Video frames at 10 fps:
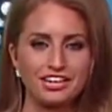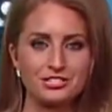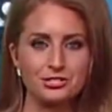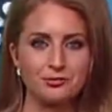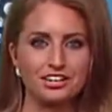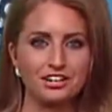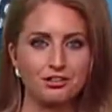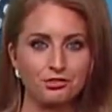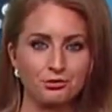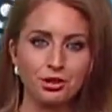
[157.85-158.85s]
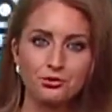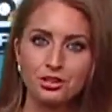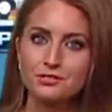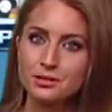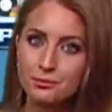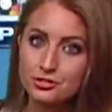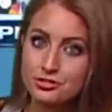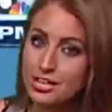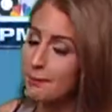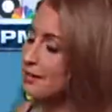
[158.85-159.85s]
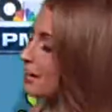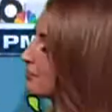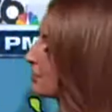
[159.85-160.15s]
into the beginning of your work week, with temperatures topping out in